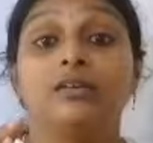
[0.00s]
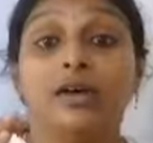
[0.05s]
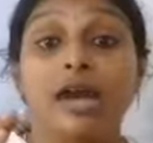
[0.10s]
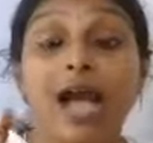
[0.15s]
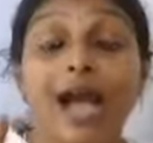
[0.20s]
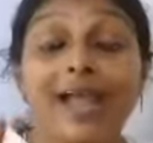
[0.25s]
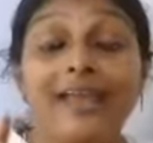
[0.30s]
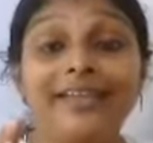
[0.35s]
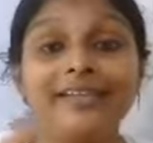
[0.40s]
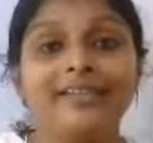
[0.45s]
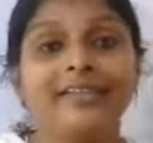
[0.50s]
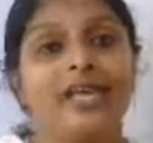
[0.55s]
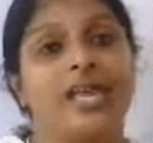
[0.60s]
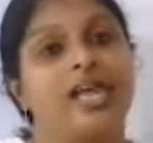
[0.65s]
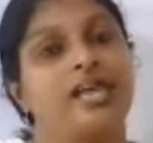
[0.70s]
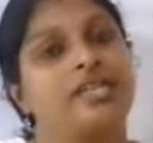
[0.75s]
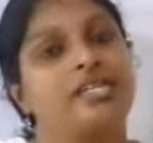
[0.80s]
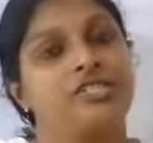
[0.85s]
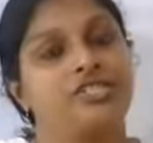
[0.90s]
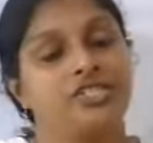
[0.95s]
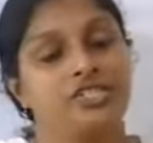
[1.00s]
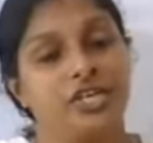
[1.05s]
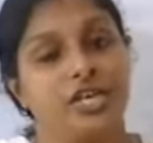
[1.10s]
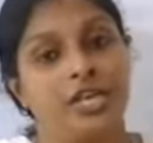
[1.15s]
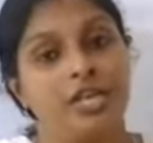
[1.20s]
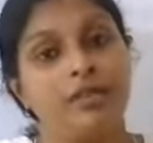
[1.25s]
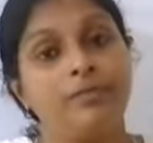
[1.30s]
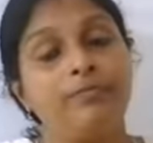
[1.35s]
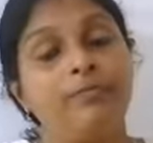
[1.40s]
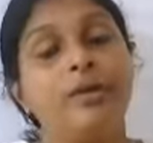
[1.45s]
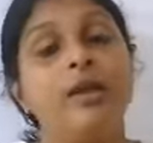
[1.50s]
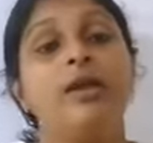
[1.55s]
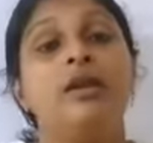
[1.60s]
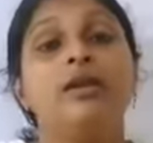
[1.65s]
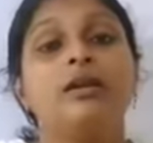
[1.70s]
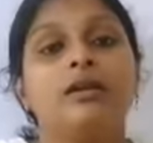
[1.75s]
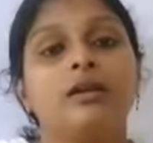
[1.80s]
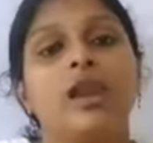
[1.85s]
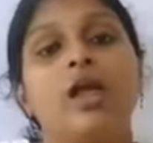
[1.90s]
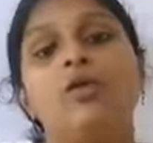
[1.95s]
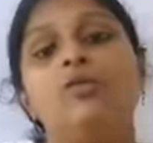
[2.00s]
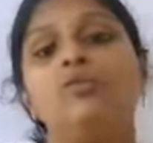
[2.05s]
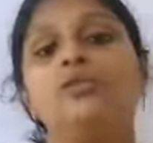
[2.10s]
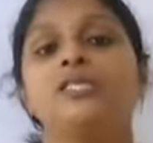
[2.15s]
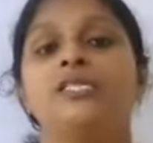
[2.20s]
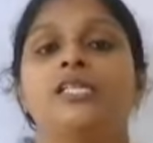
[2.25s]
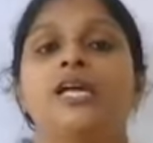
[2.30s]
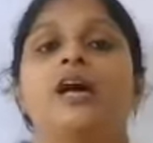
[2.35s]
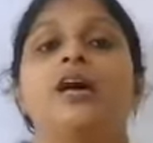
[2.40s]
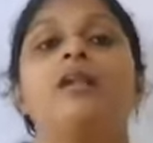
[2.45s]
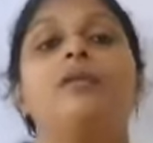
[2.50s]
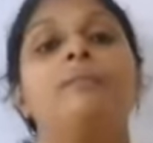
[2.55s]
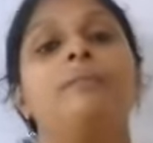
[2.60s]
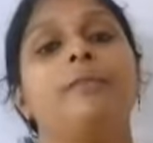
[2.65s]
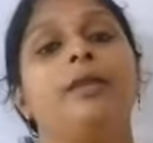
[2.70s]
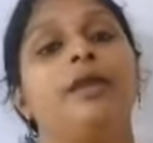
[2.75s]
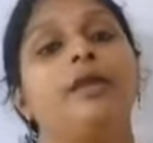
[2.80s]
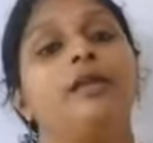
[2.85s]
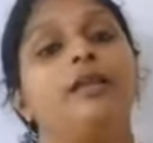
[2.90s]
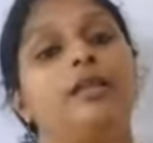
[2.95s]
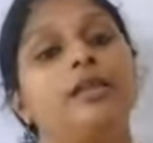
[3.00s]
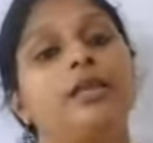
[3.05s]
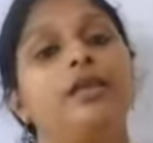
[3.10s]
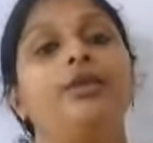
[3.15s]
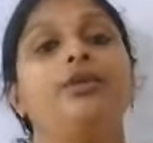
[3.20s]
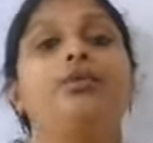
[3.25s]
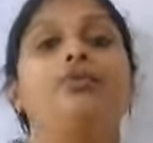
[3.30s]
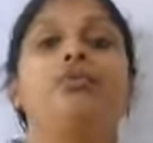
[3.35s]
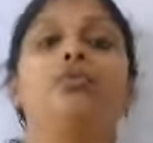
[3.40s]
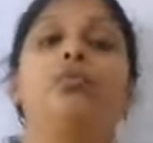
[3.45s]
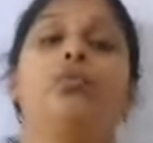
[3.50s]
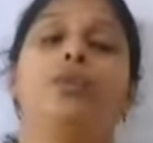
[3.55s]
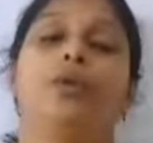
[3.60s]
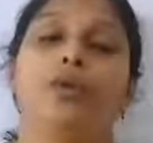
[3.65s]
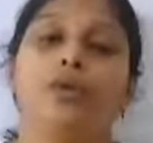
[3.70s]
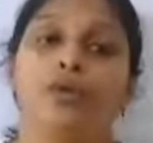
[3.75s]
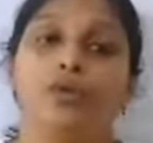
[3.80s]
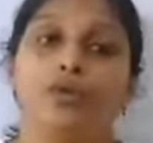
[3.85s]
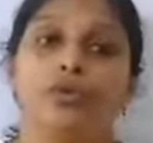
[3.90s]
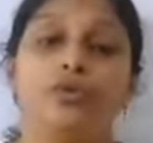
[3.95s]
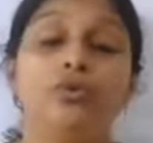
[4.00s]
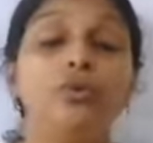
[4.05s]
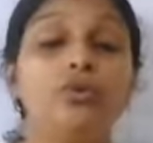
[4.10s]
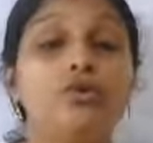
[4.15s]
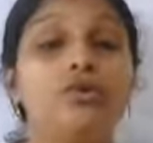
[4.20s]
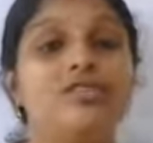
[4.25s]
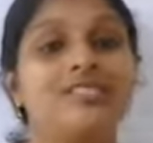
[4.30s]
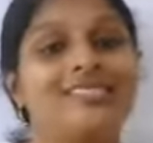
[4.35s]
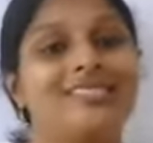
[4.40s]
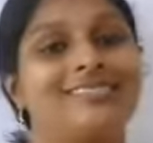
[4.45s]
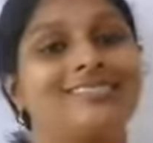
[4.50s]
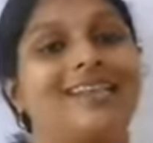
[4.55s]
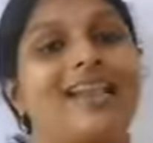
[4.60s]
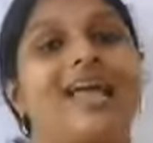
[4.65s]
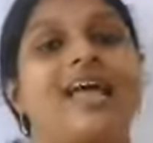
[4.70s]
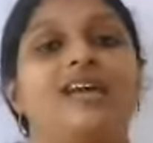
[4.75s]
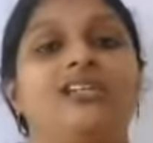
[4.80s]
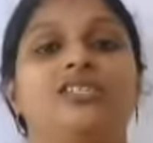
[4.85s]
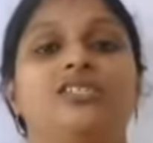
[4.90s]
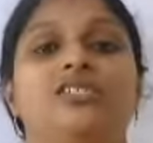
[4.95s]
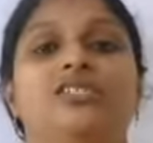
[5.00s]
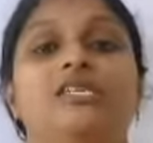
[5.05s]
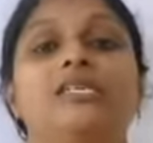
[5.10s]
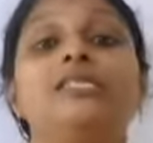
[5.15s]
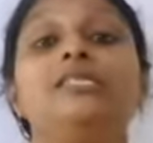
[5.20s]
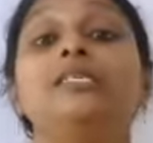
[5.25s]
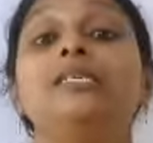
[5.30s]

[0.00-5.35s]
height and shape, clouds are mainly grouped into stratus,